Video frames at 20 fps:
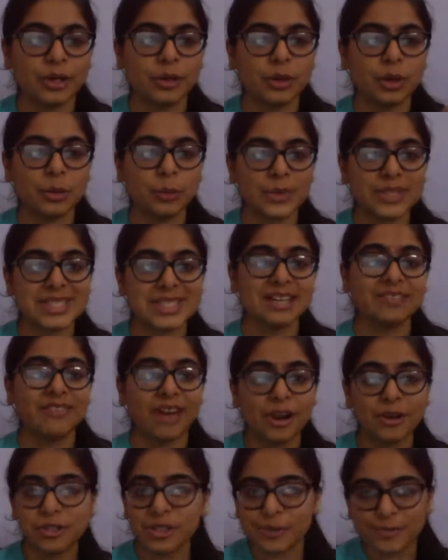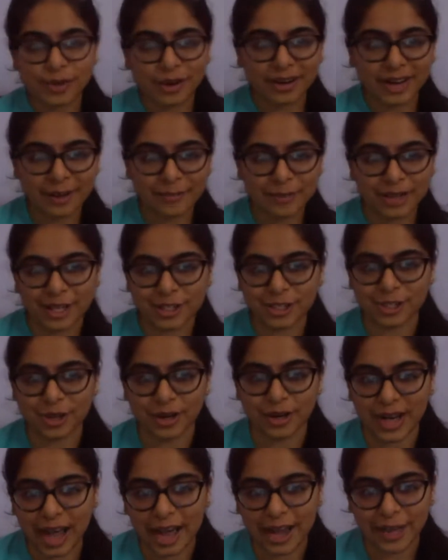You can visit
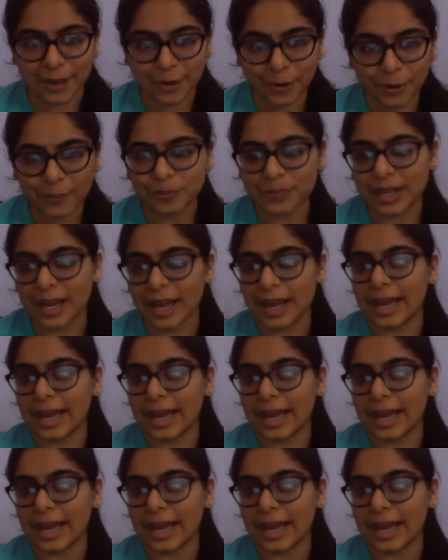fellowship.mlh.io.